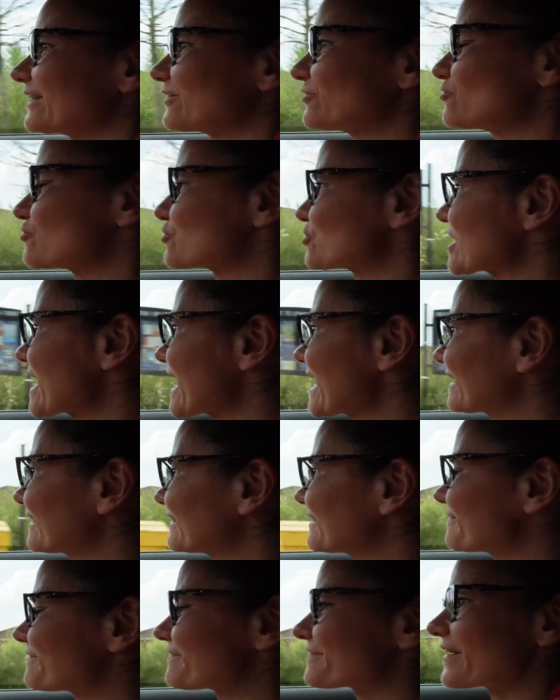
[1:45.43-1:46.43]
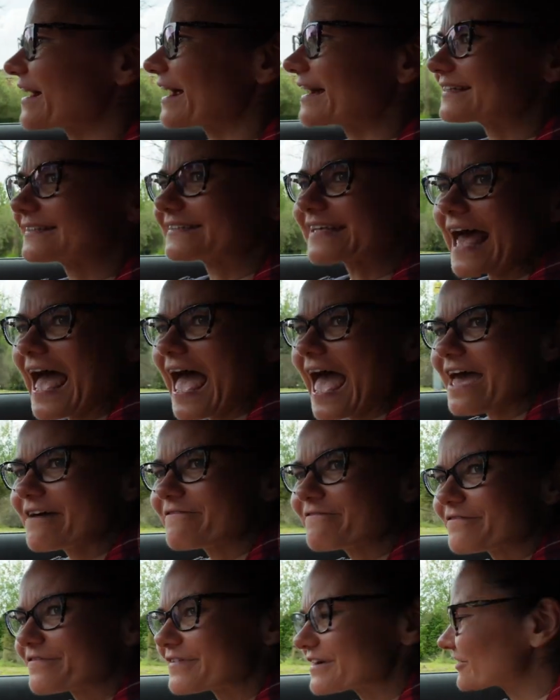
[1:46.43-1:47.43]
to check the fries
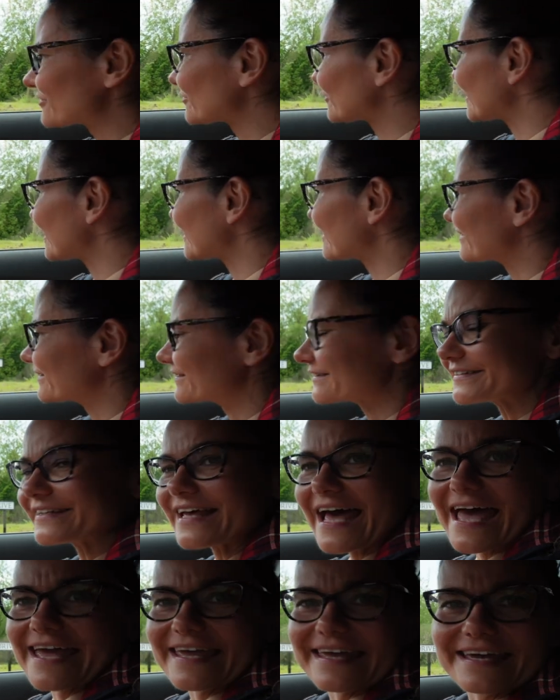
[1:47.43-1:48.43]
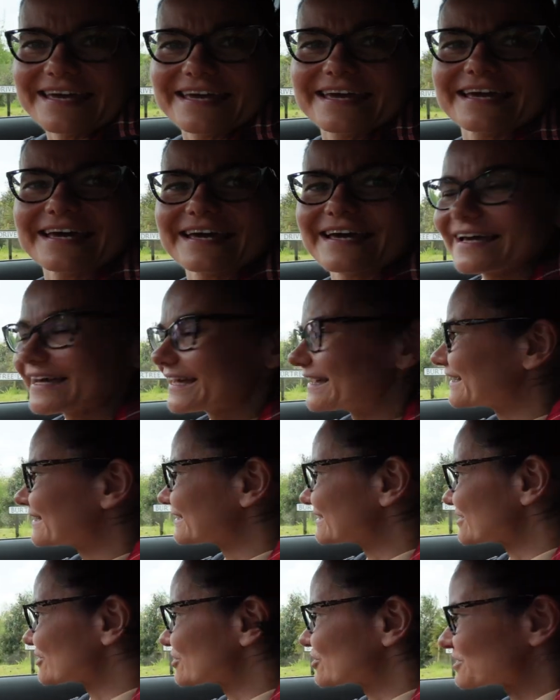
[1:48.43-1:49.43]
every single day,
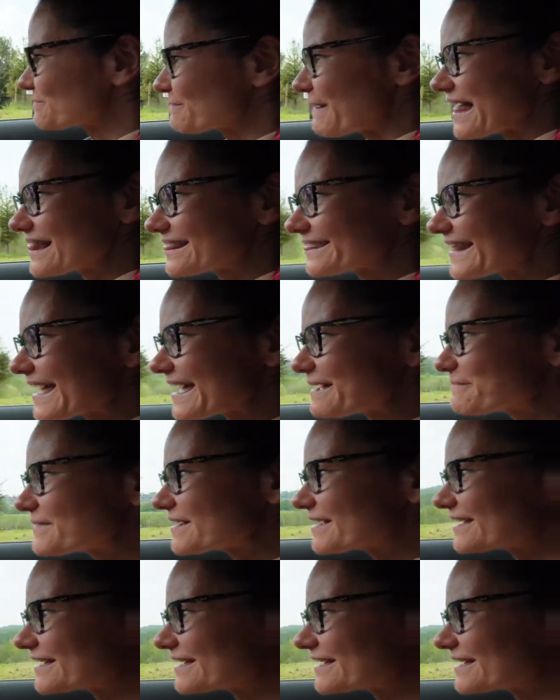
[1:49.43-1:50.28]
smell them.